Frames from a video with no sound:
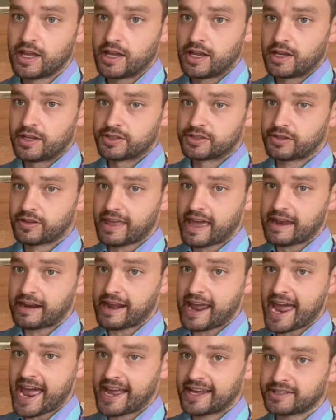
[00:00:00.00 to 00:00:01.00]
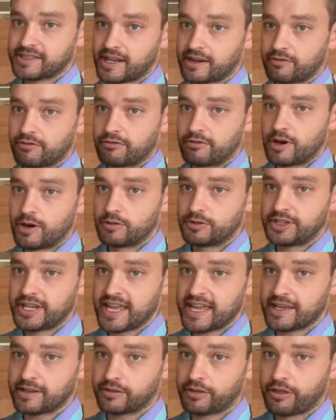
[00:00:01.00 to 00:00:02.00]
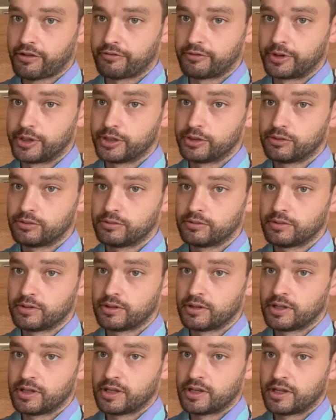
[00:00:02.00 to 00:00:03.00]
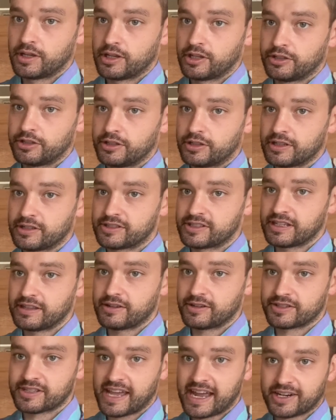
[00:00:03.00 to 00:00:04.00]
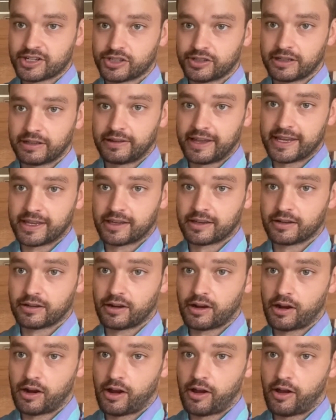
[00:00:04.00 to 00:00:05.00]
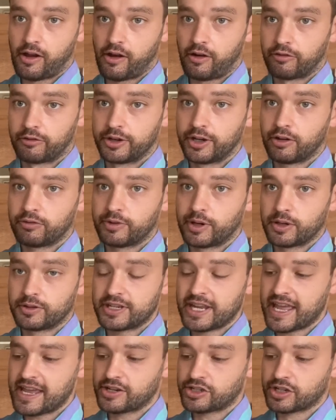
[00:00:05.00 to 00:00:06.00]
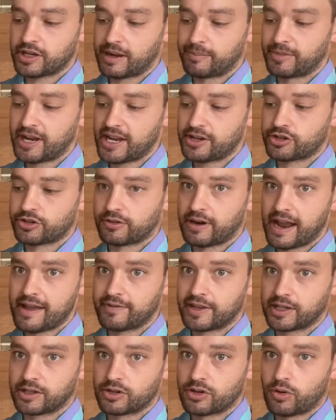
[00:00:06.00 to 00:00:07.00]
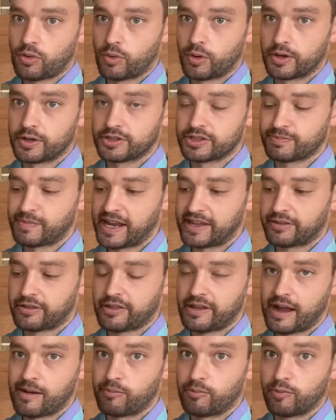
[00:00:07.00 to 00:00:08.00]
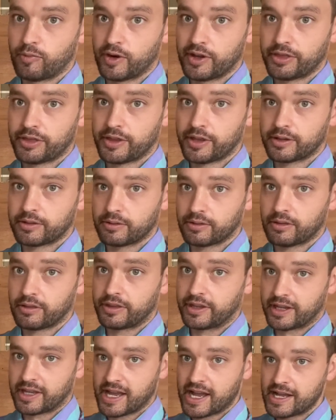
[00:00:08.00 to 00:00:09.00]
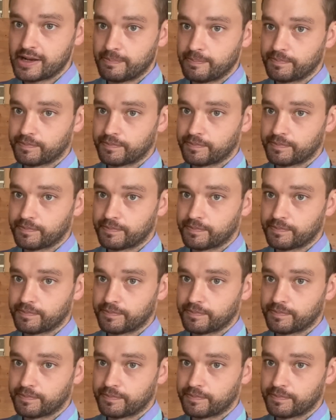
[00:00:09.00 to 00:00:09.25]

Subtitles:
so that as I rotate through, you can see there's actually like a real rotation. I'm not driving towards my thumb with the cut.